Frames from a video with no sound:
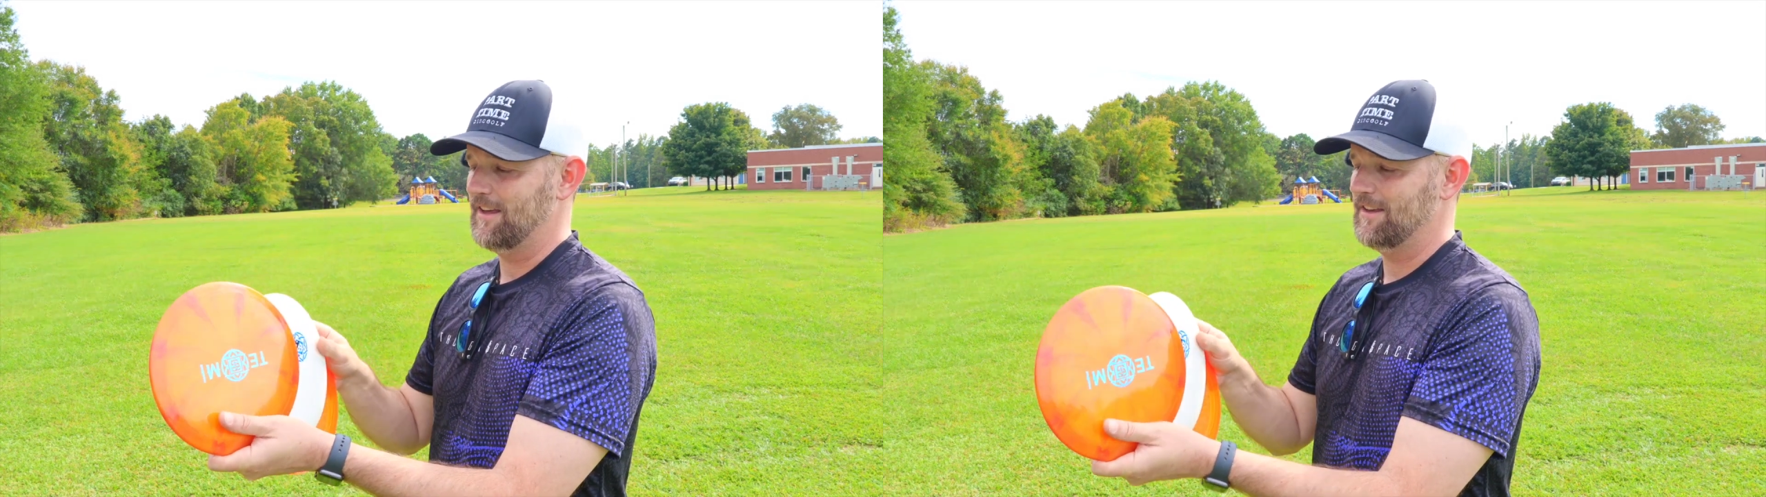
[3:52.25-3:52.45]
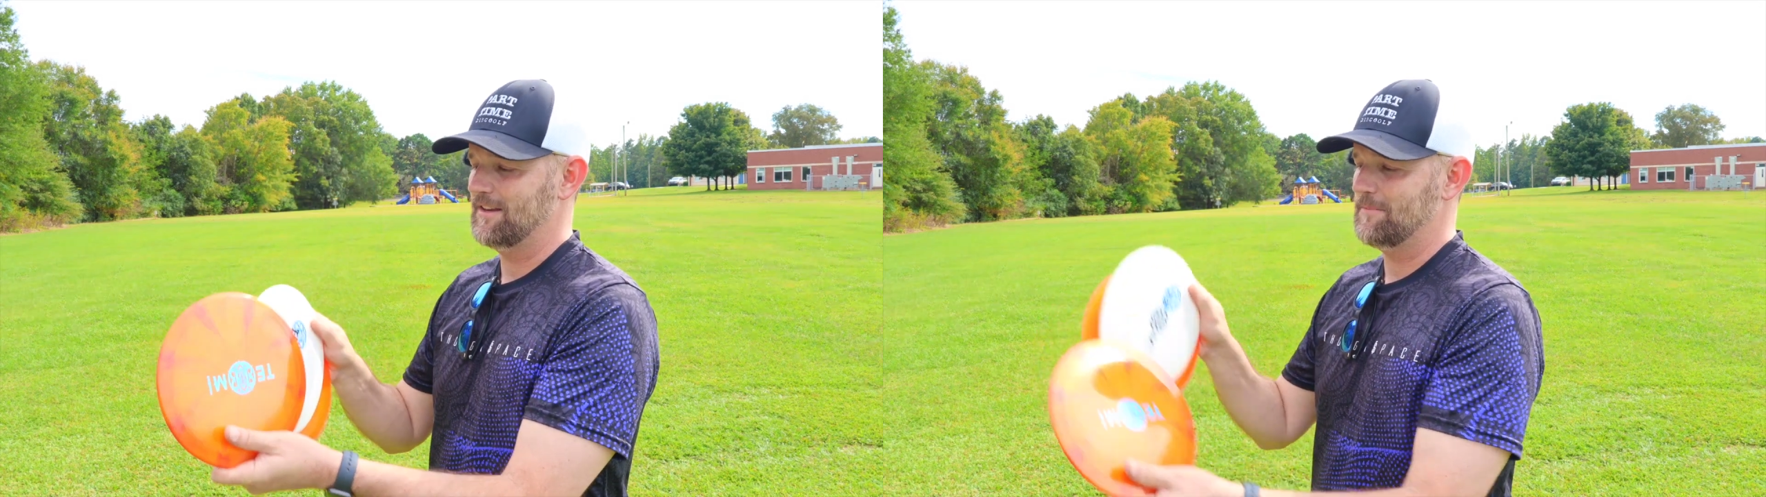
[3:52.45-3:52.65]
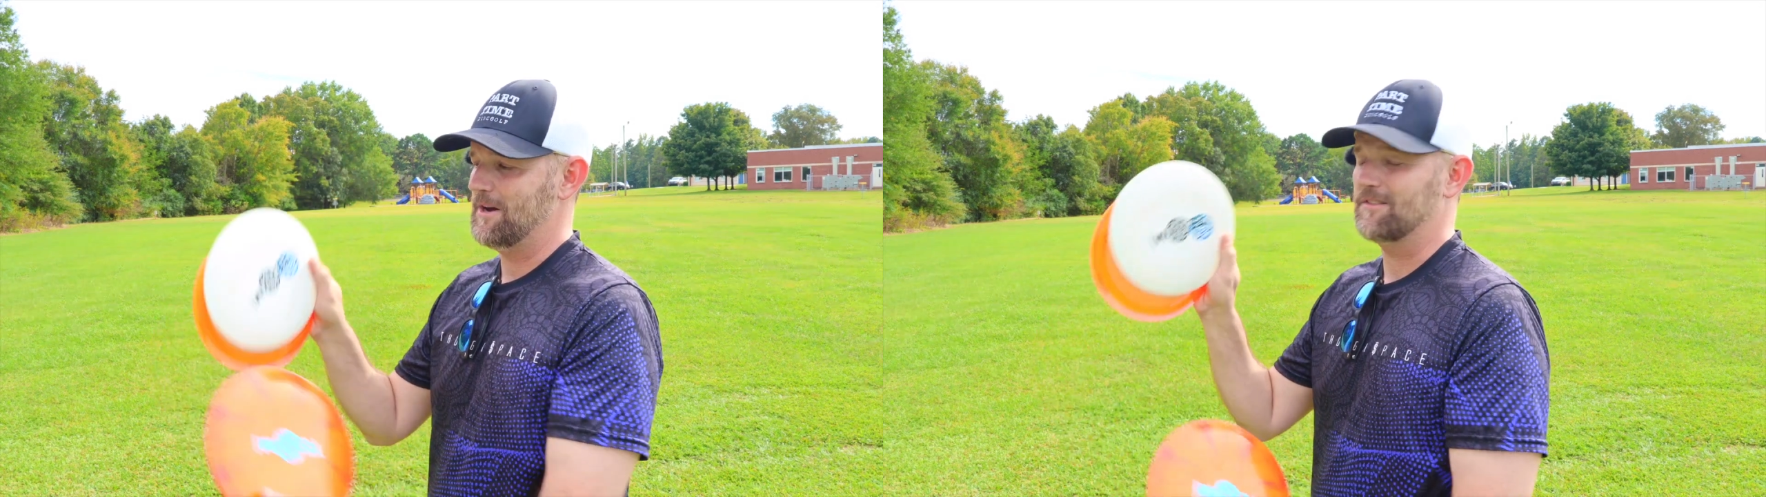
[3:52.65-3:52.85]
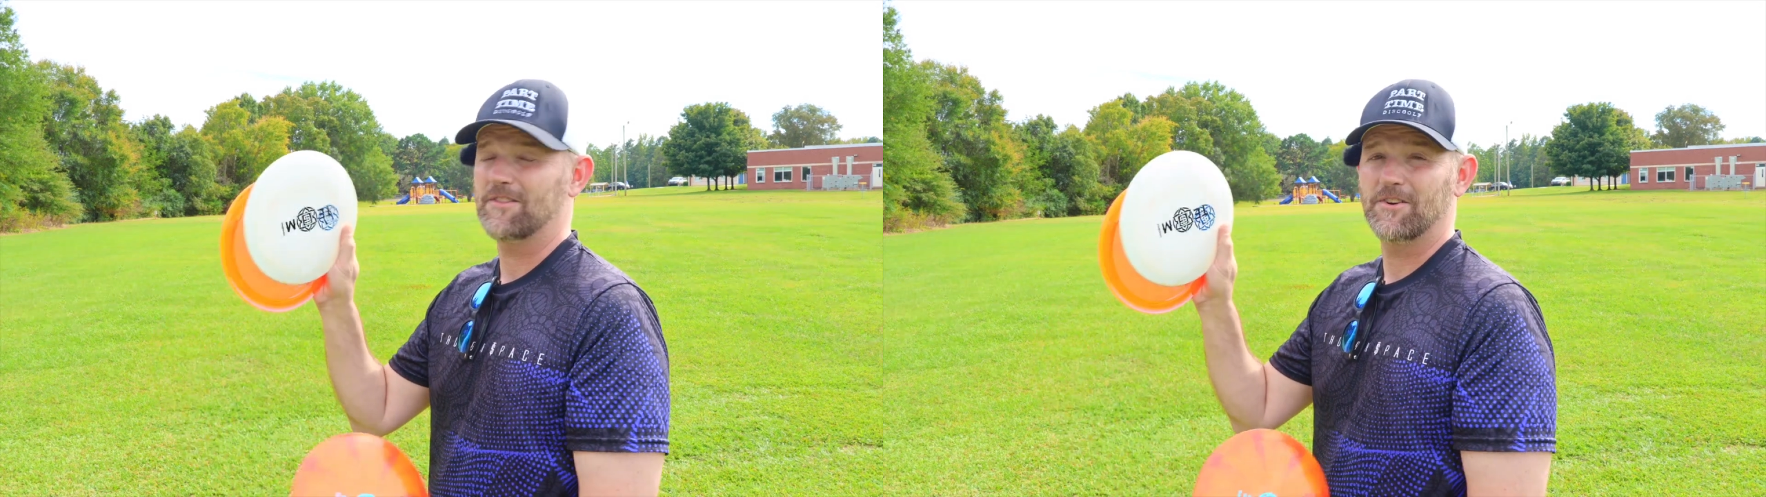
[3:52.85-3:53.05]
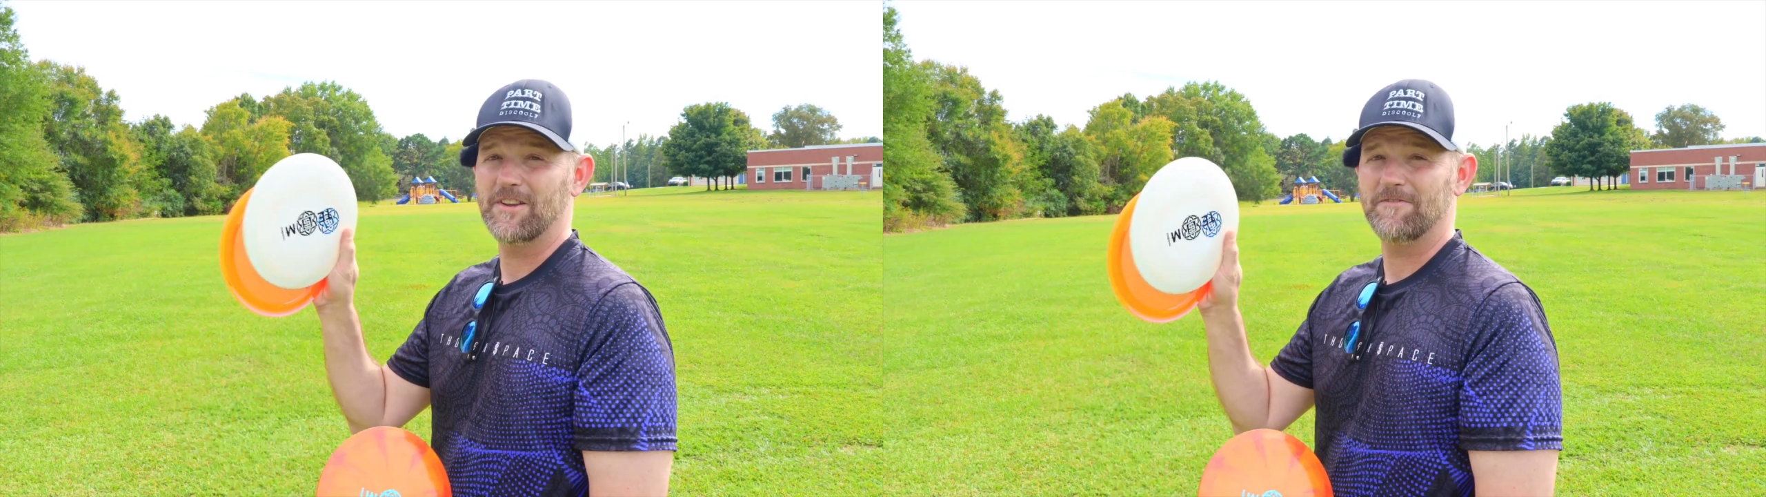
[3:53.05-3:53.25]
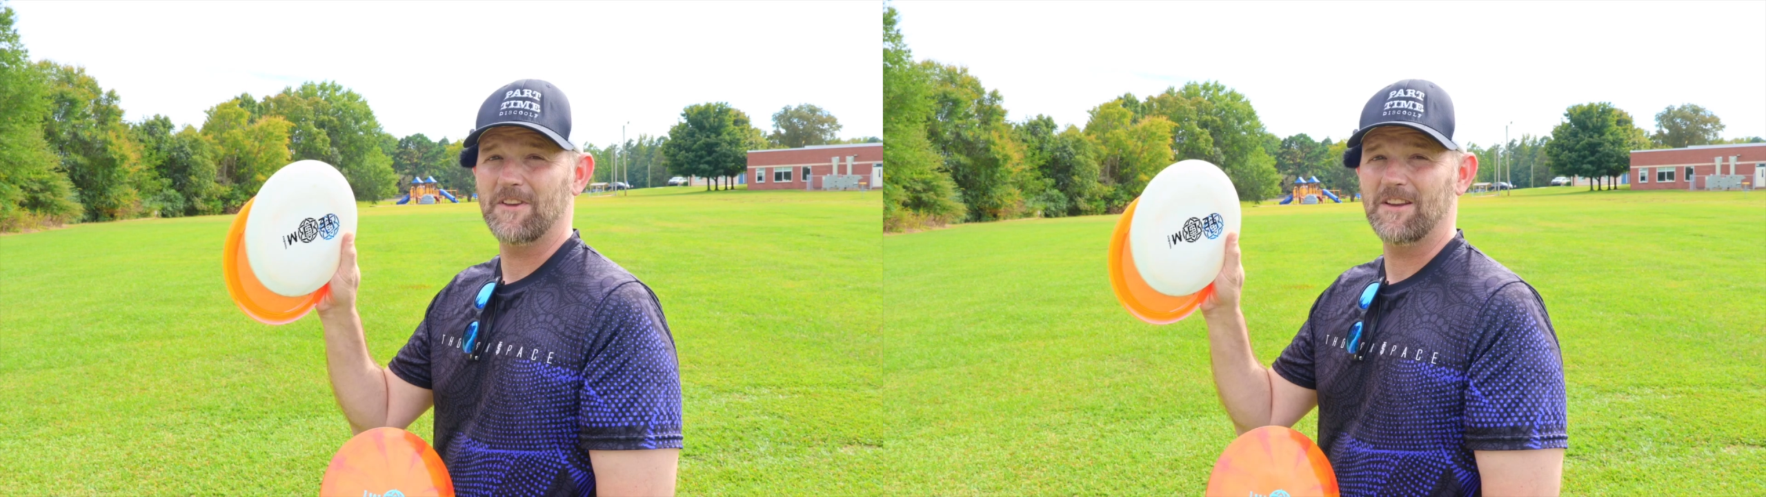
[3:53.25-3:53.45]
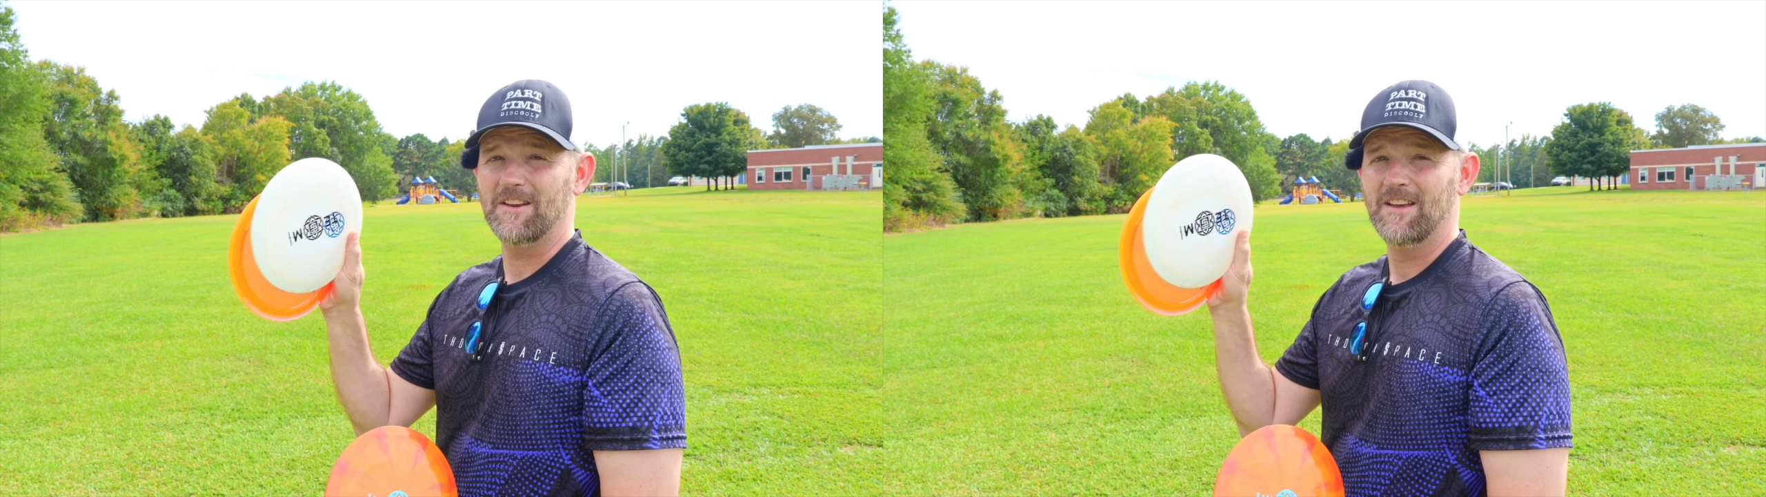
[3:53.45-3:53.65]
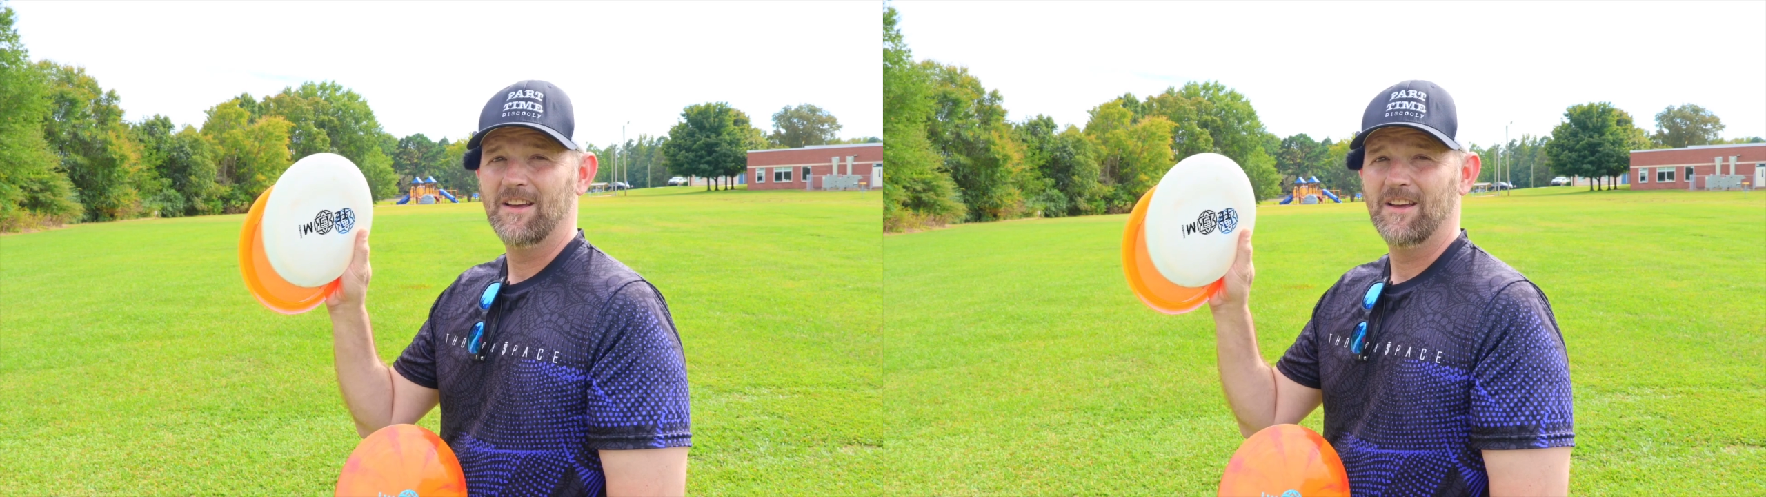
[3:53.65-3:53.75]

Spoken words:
and about 30 feet